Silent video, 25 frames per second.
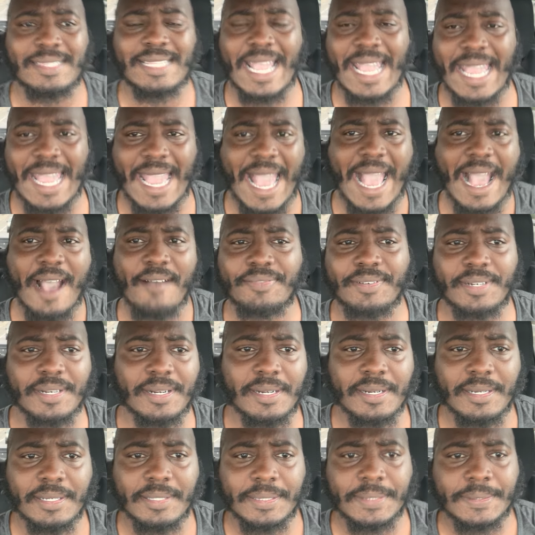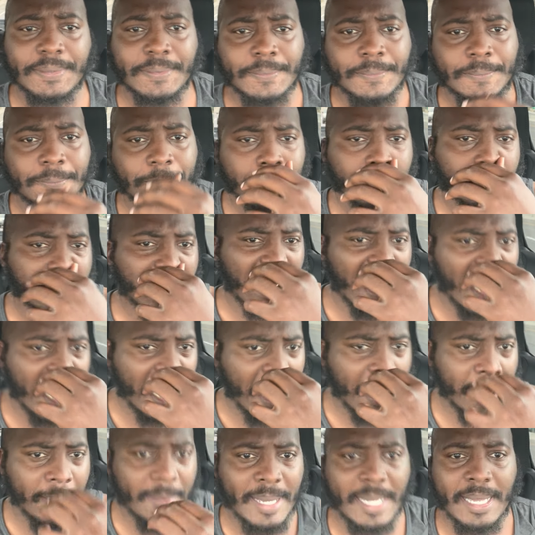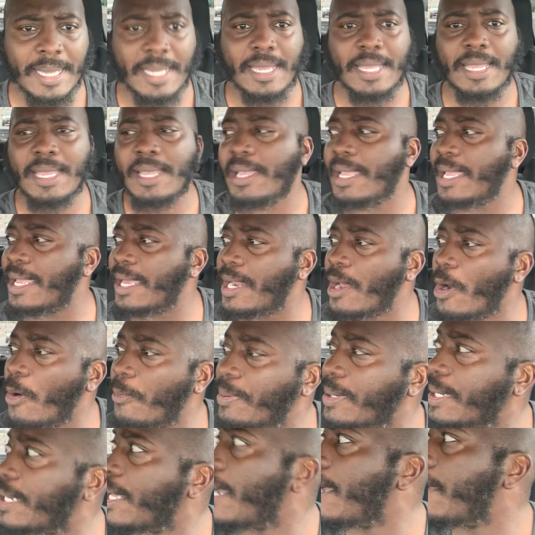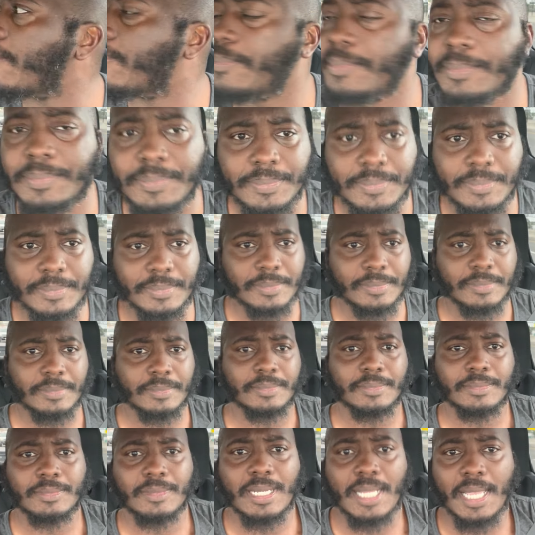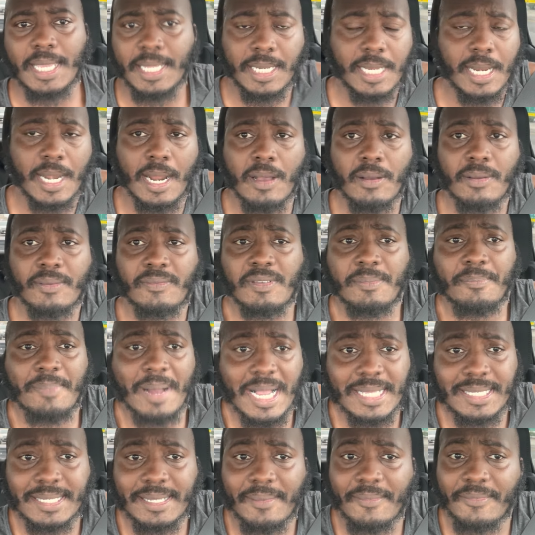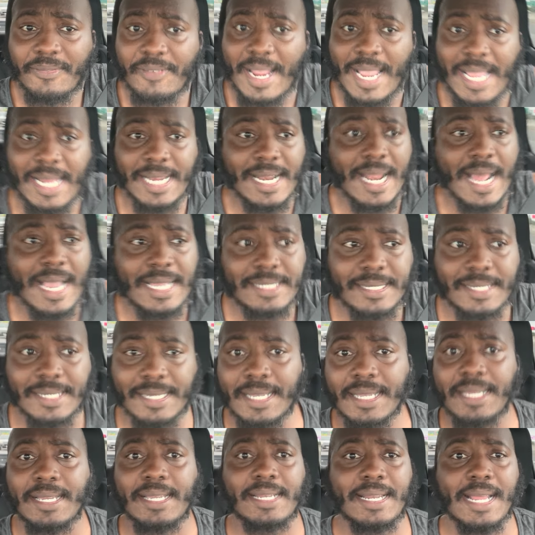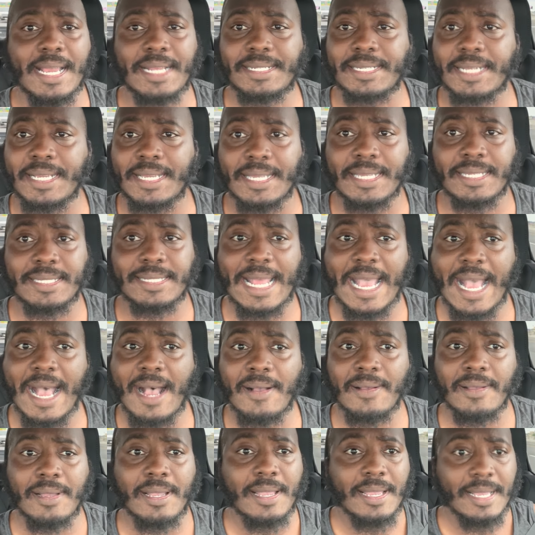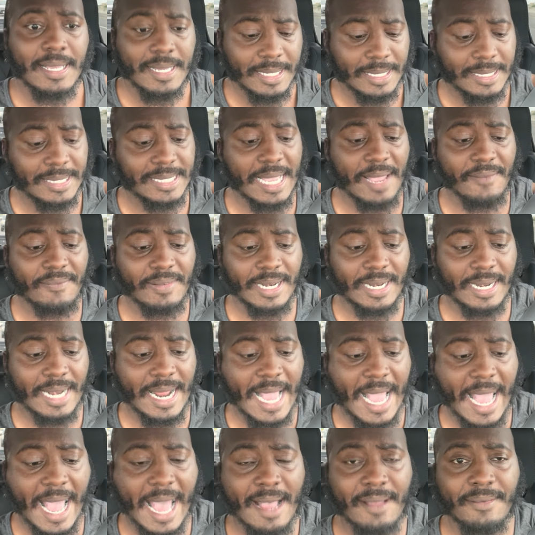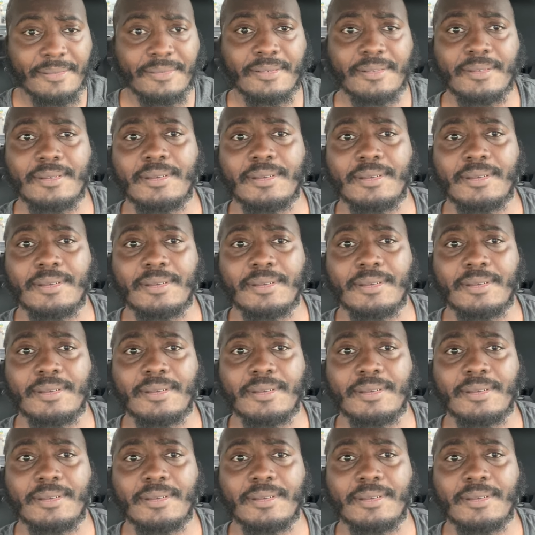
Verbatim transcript: day after um, it, it, it, opened up. And you know, if you bought something for 89 cents and that shit is now seven and a half,